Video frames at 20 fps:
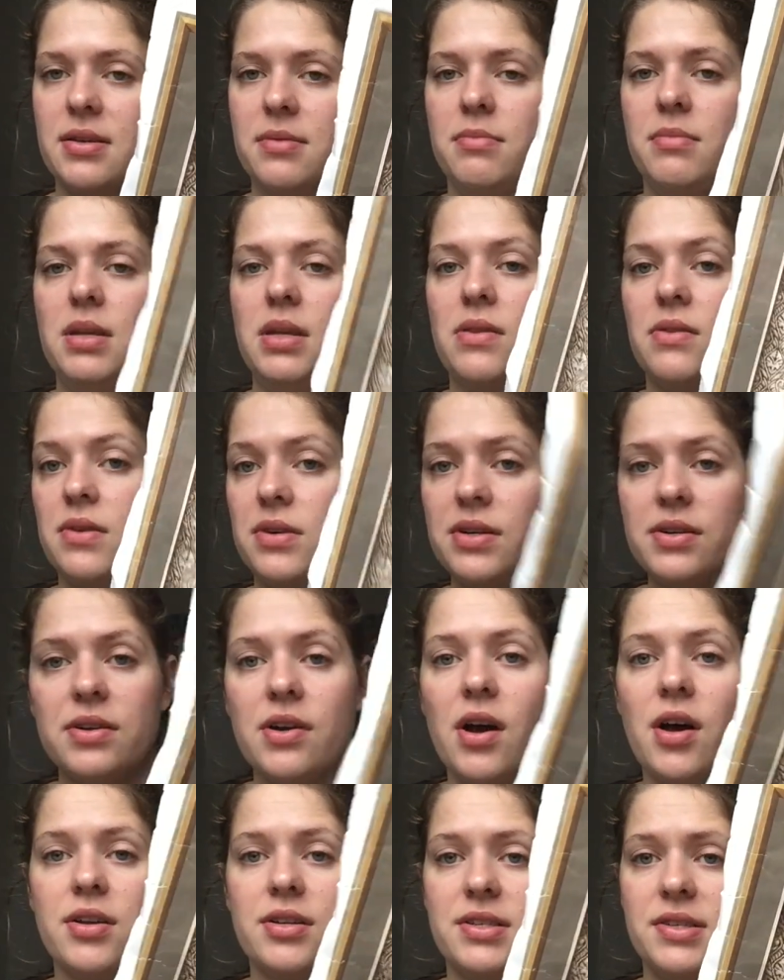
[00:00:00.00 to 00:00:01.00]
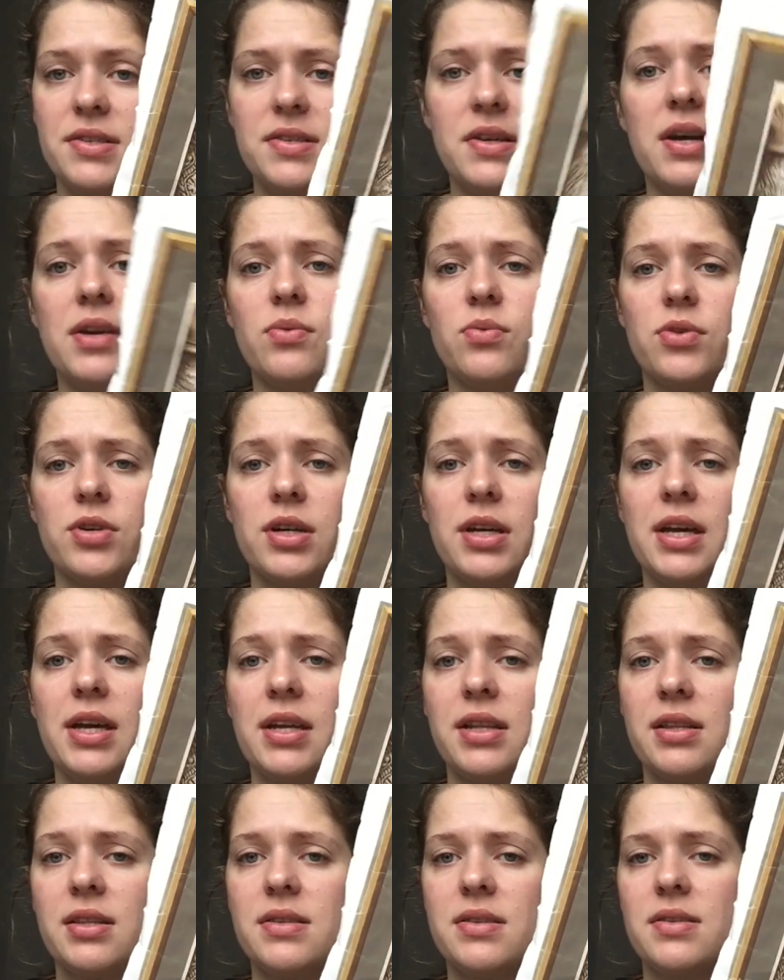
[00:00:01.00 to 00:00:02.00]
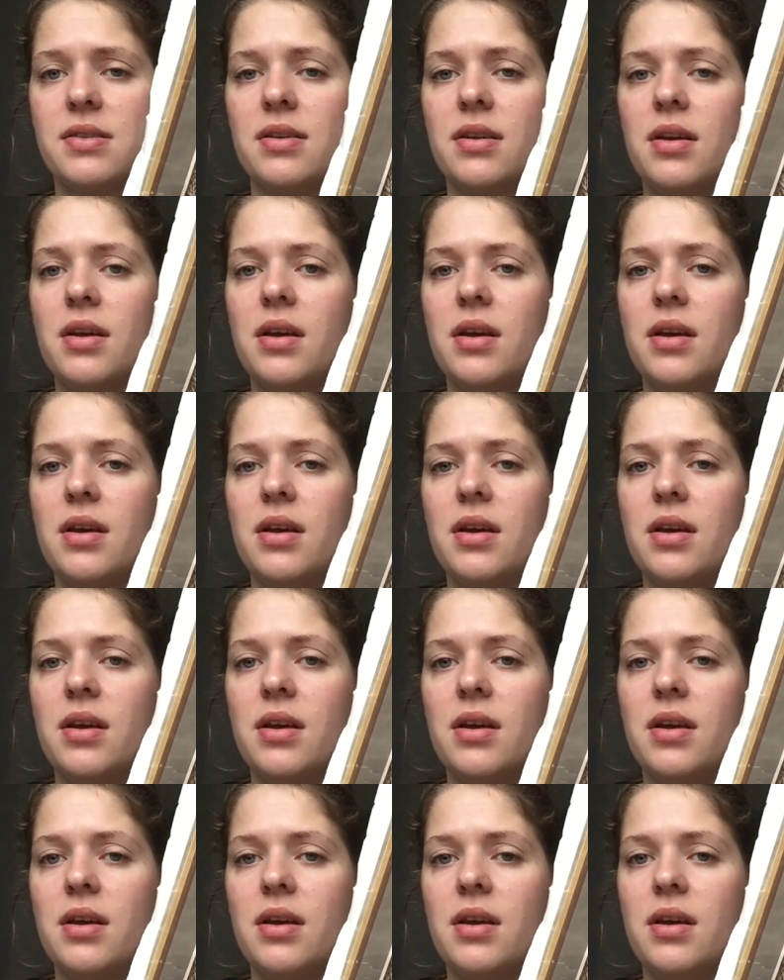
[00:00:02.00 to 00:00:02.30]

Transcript: I mean, they're not design work kits.